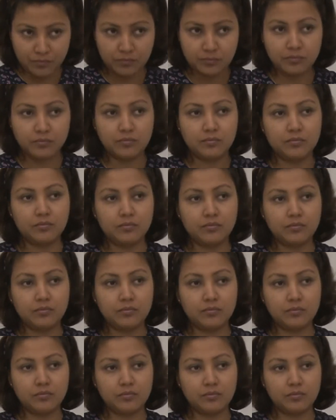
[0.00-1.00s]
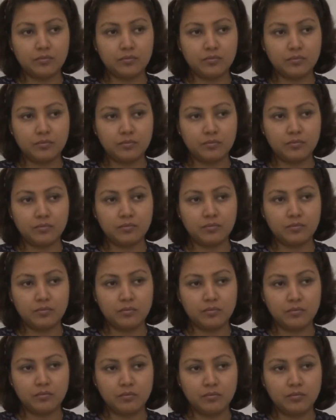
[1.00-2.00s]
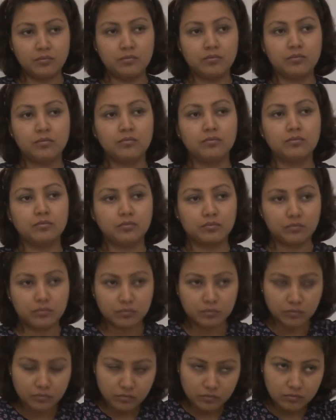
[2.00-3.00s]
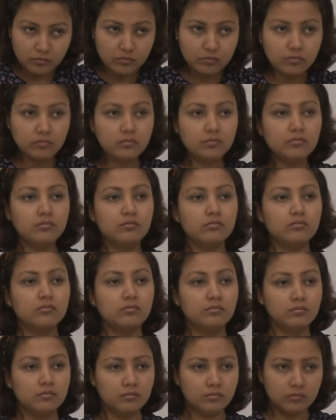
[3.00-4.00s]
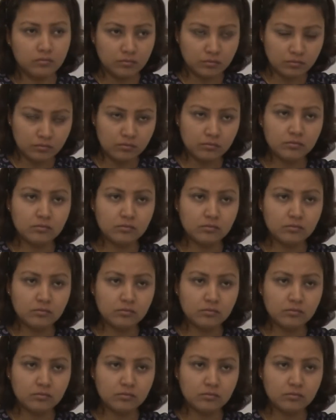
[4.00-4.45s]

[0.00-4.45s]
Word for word: and it needs to be managed over 20 years, you're not going to be able to get,